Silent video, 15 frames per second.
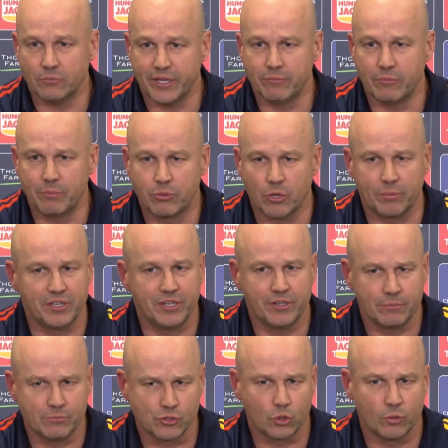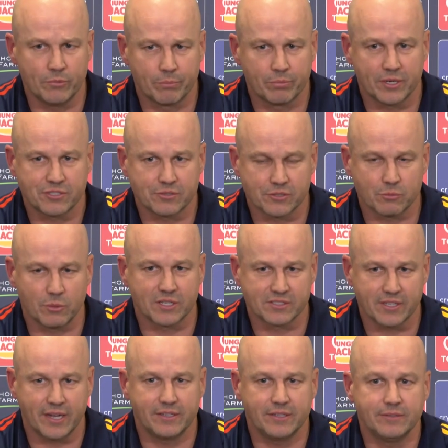We, we probably didn't absorb the pressure as well as
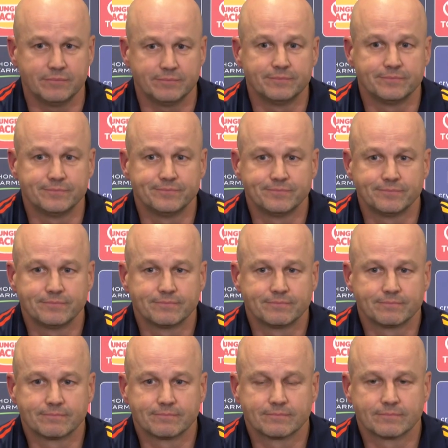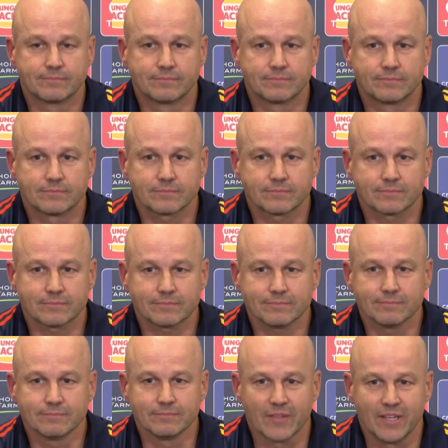they did. How do you stop
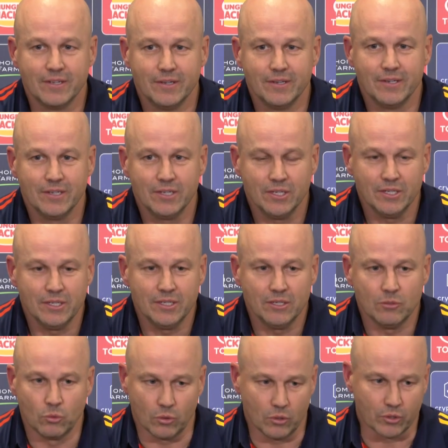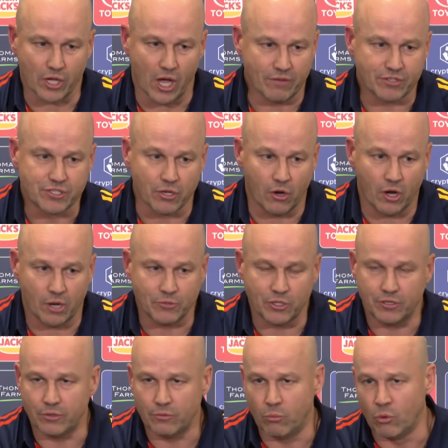that? Well, look, over time,
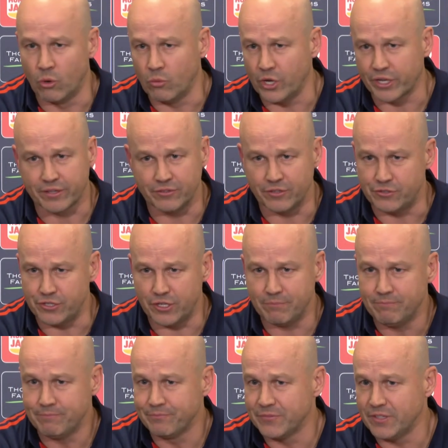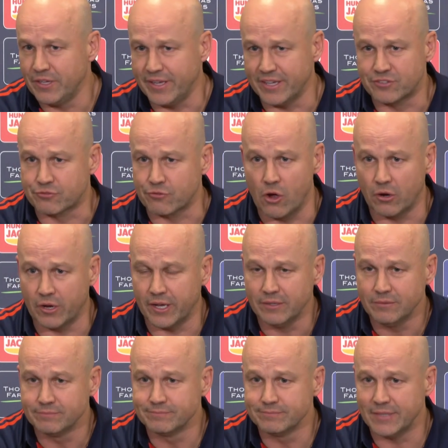you do more work in the gym, you get
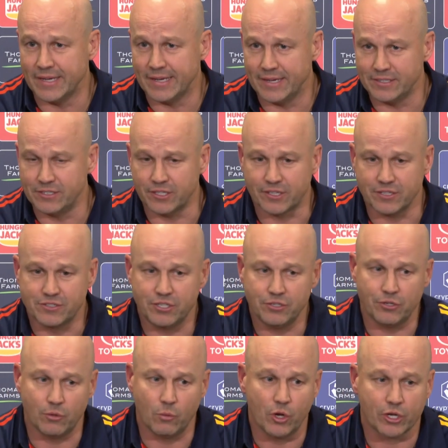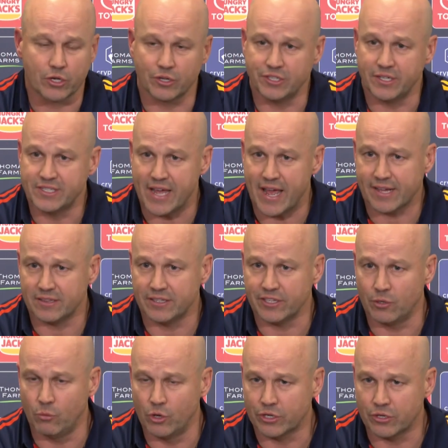stronger, uh, you continue to work on your tackling,
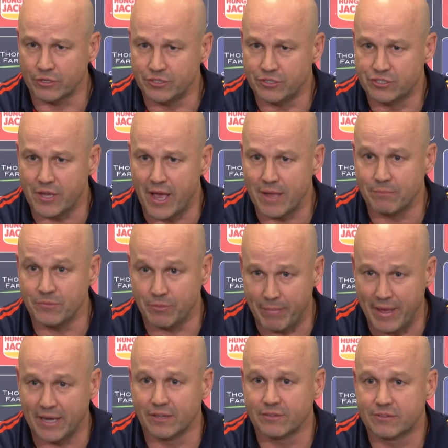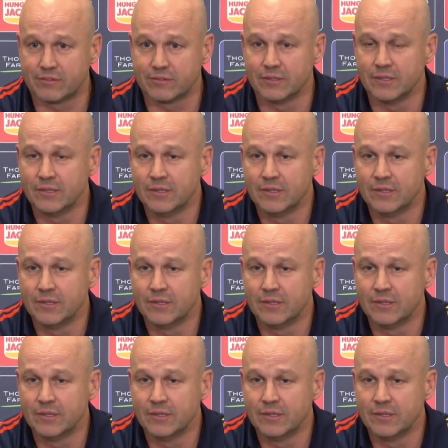you work on your shape and your balance.